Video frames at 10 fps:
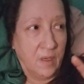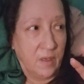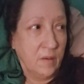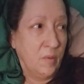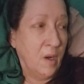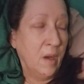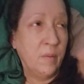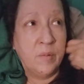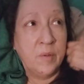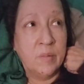I don't know why
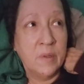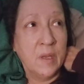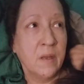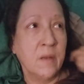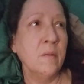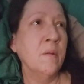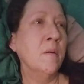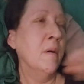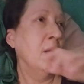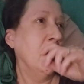we were there, I don't know.
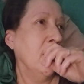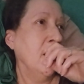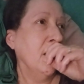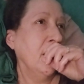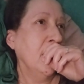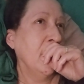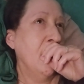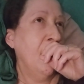And